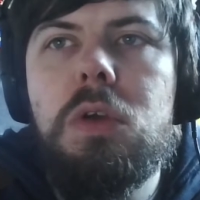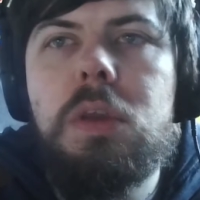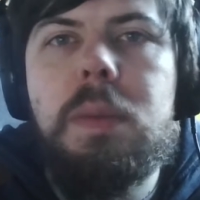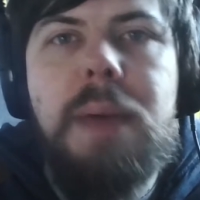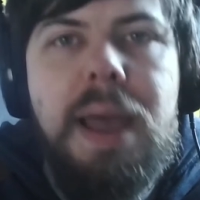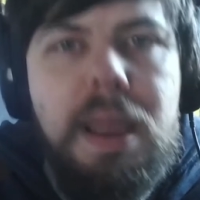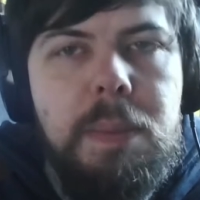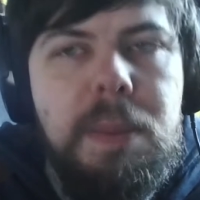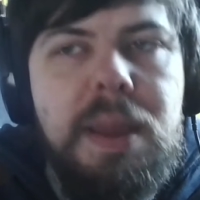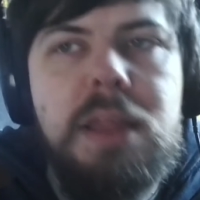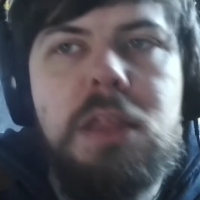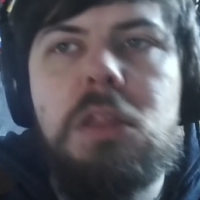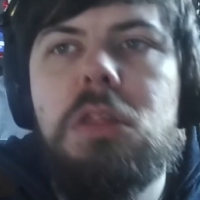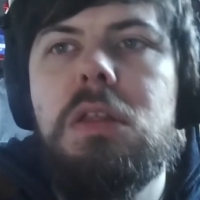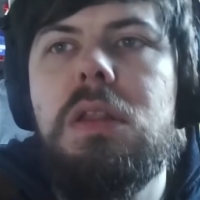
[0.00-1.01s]

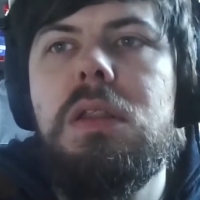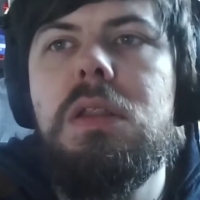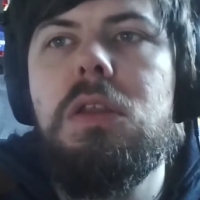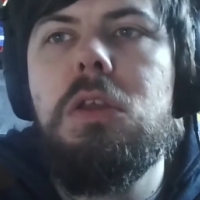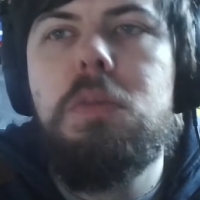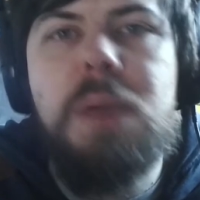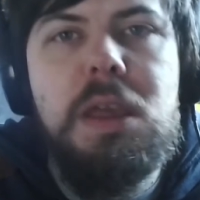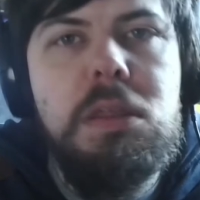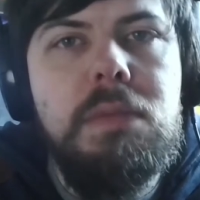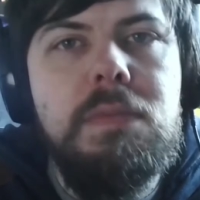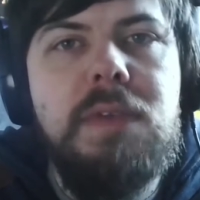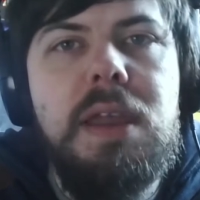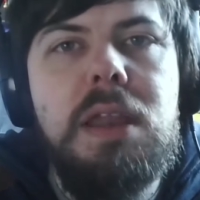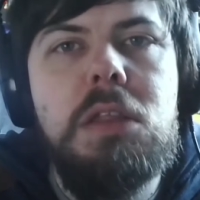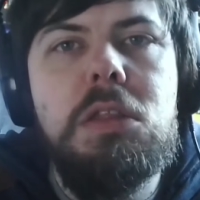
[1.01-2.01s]
Pac-Mans and your Space
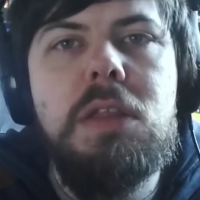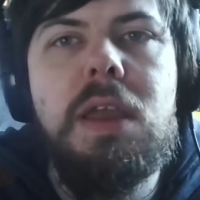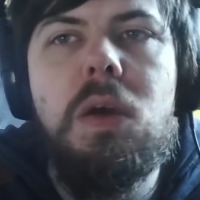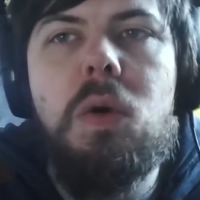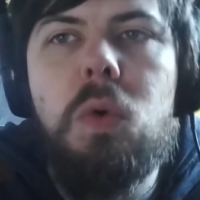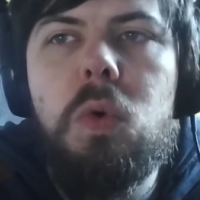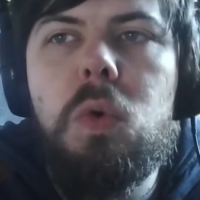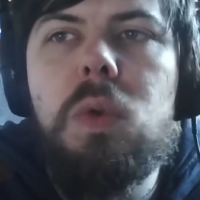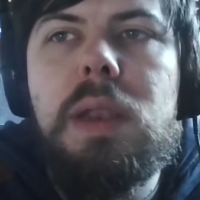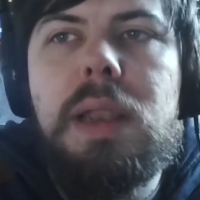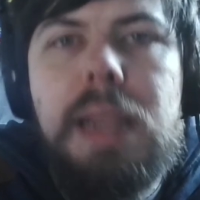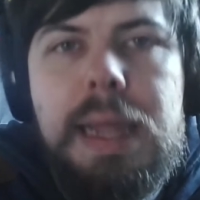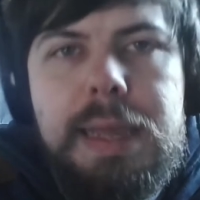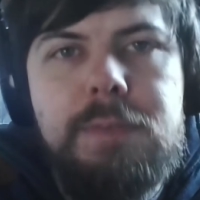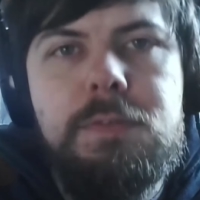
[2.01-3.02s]
Invaders. They are all
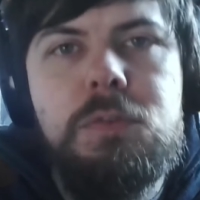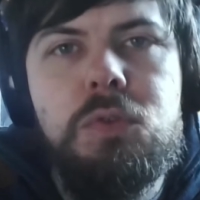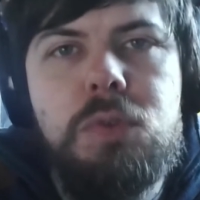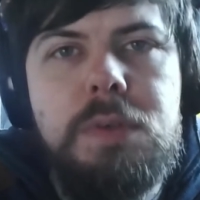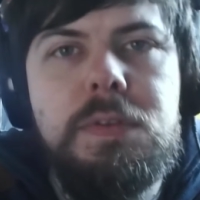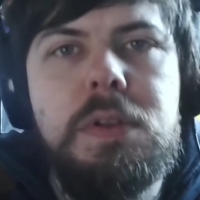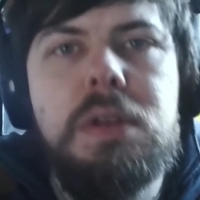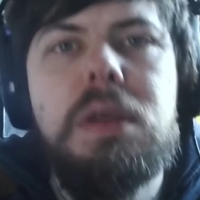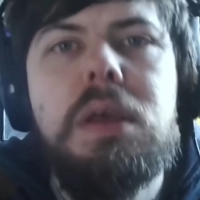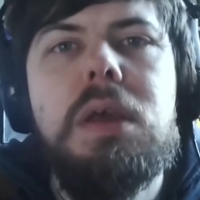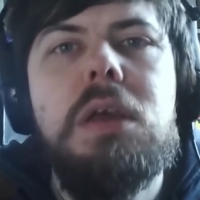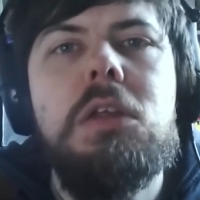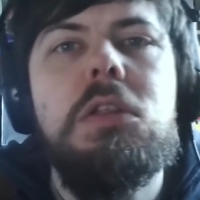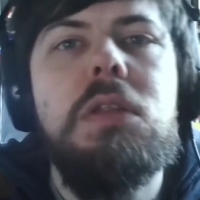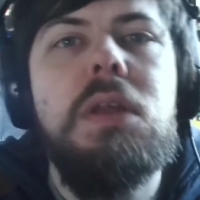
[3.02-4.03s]
life driven,
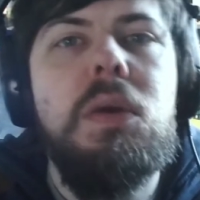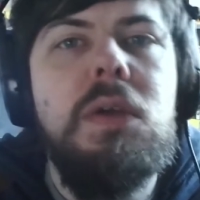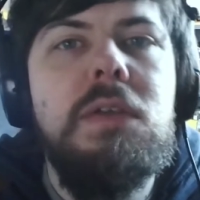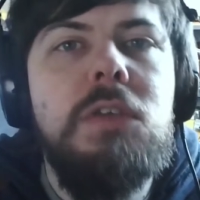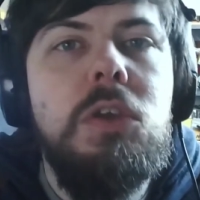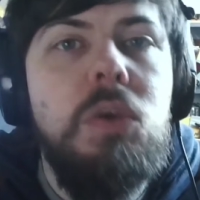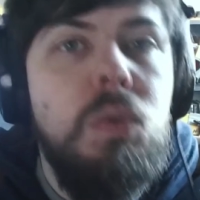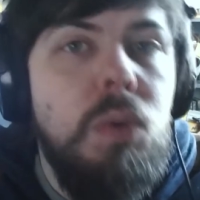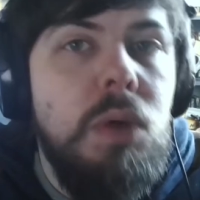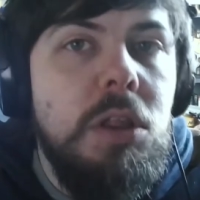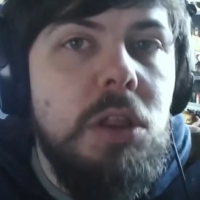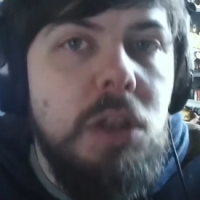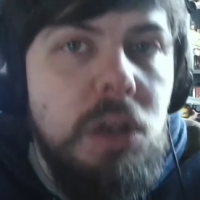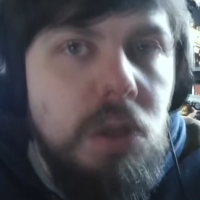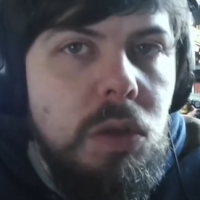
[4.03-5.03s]
so that if you were
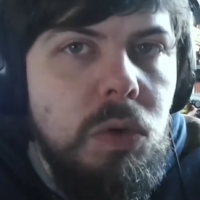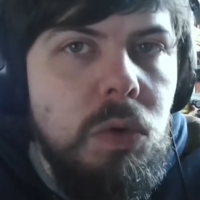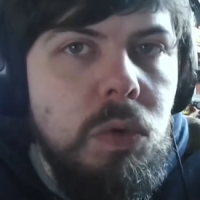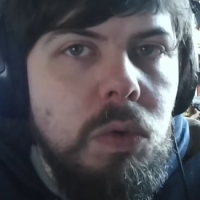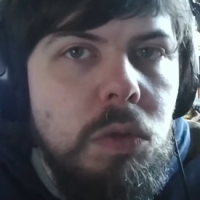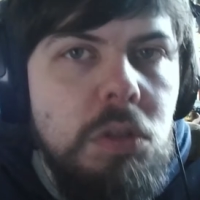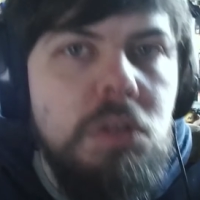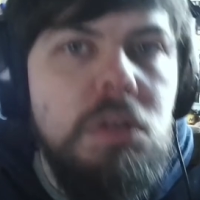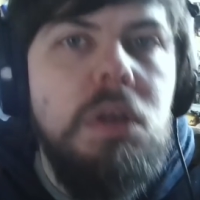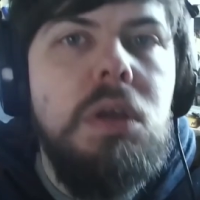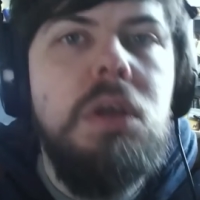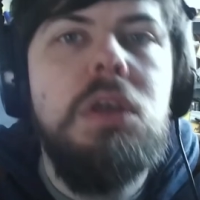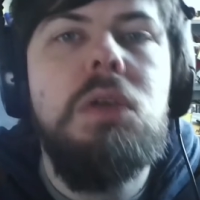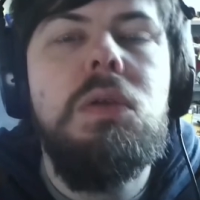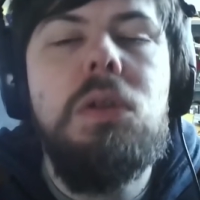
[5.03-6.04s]
to lose,
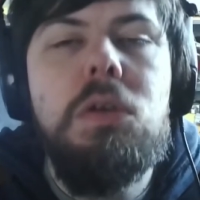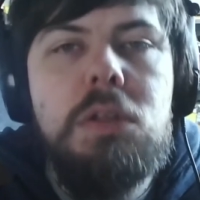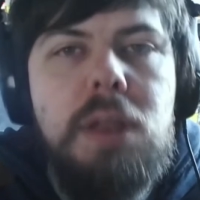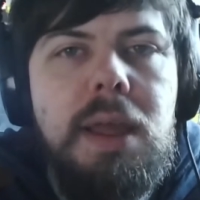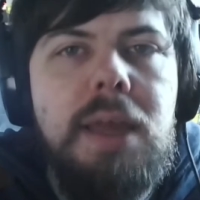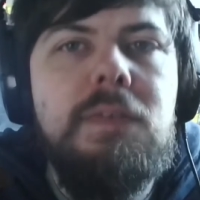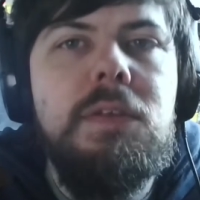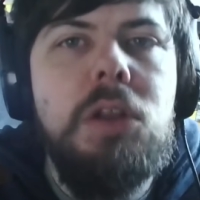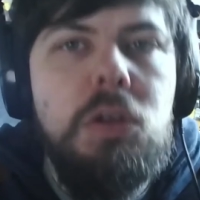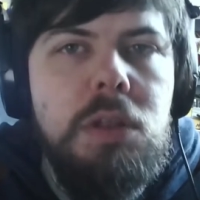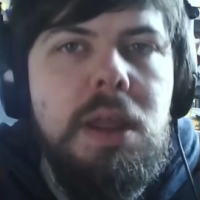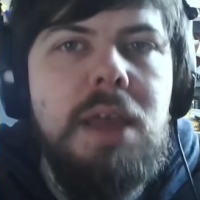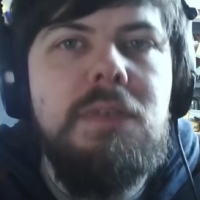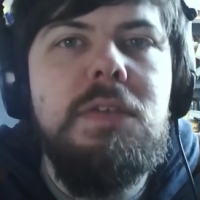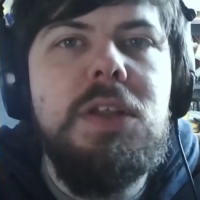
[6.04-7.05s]
you lose a life,
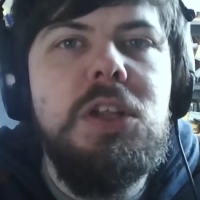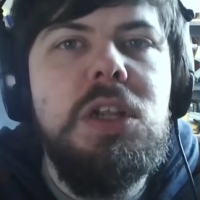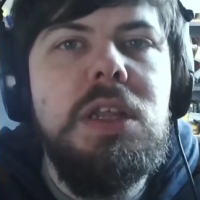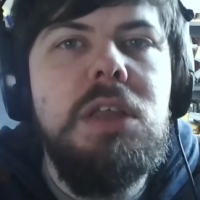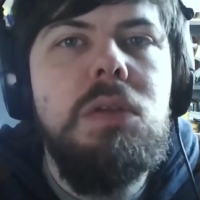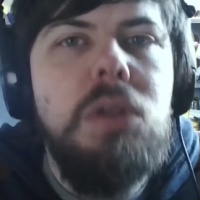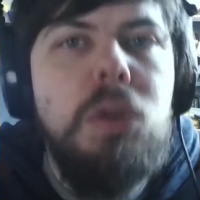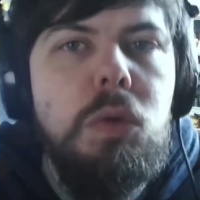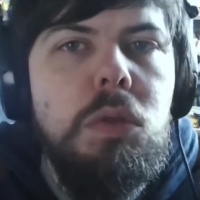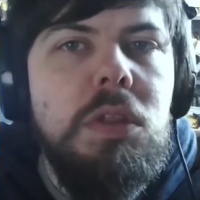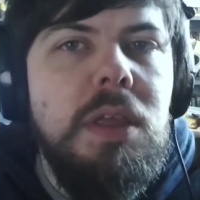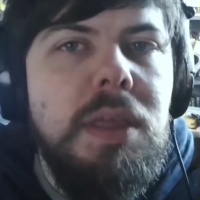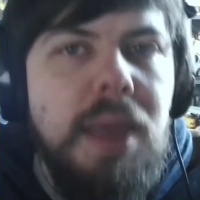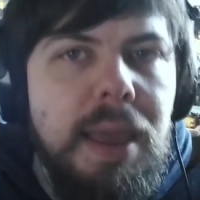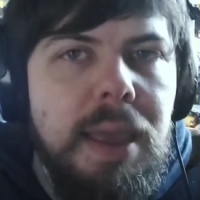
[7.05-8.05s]
eventually you lose
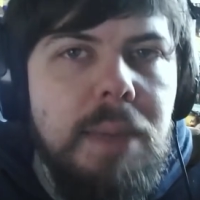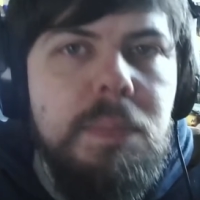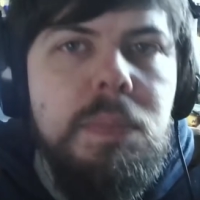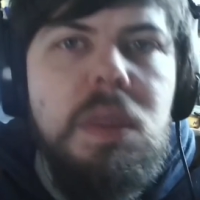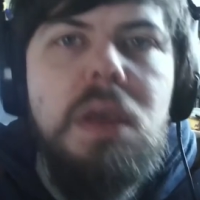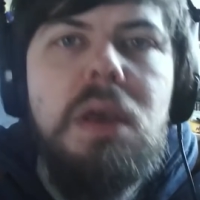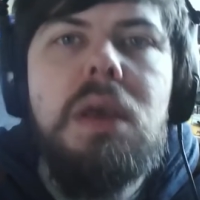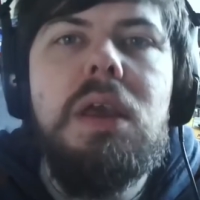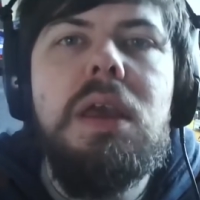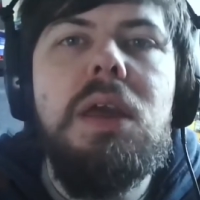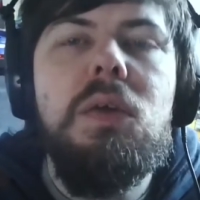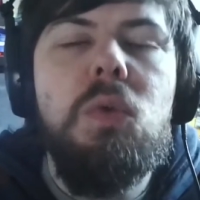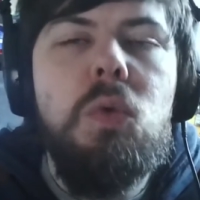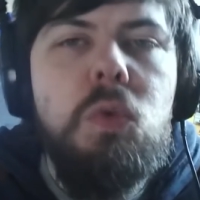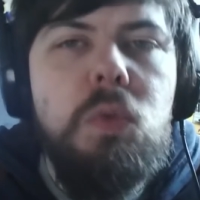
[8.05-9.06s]
the game,
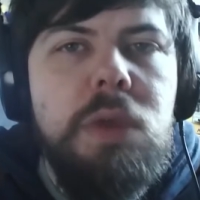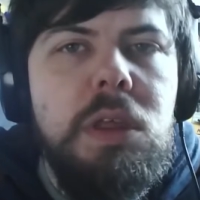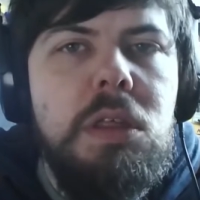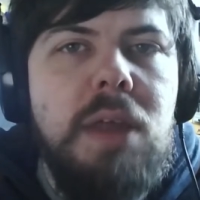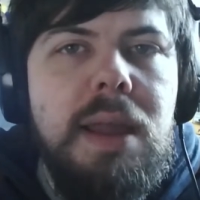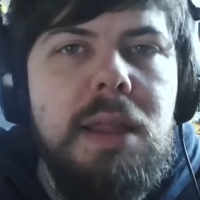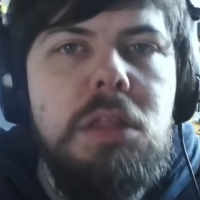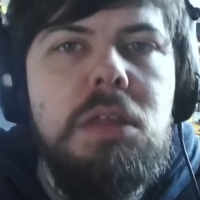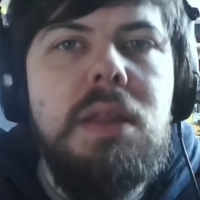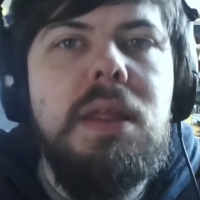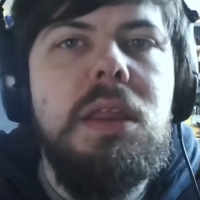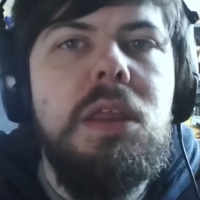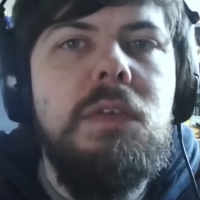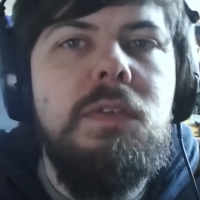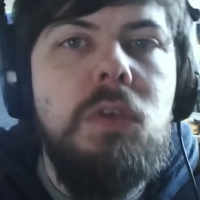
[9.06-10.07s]
it all resets, and
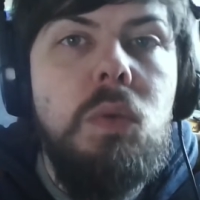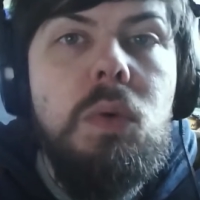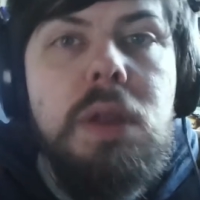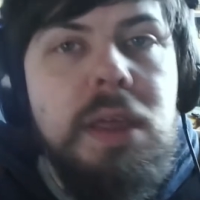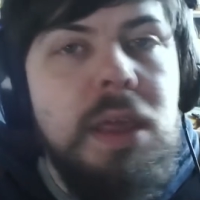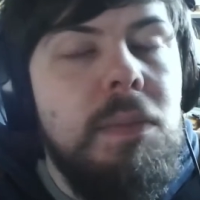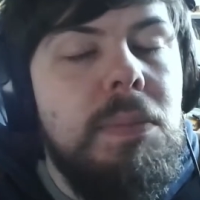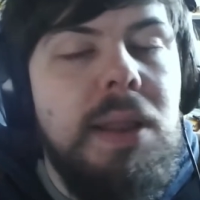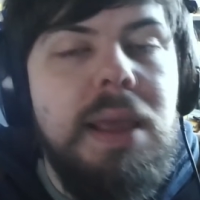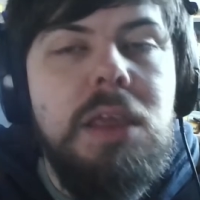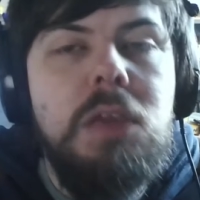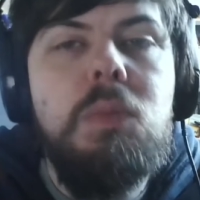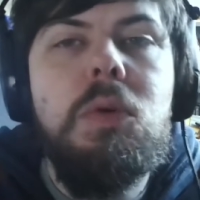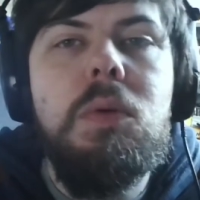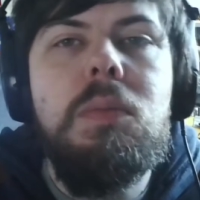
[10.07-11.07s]
then if you want to keep playing,
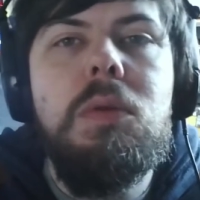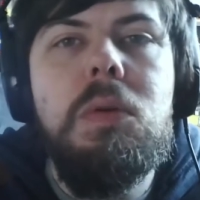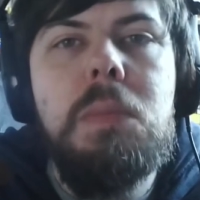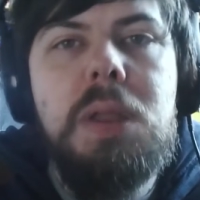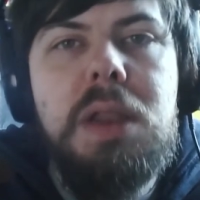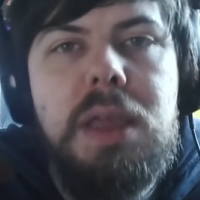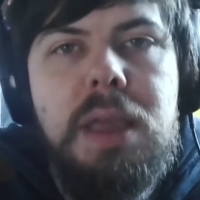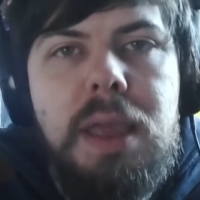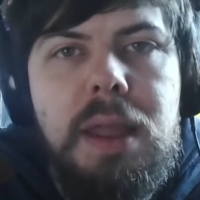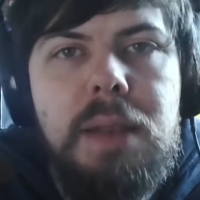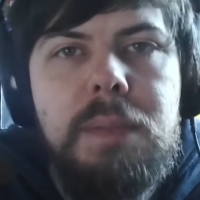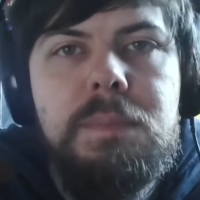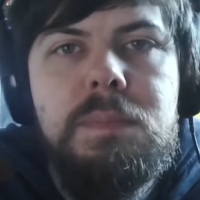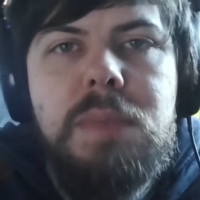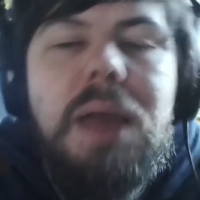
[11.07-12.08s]
you put more money in.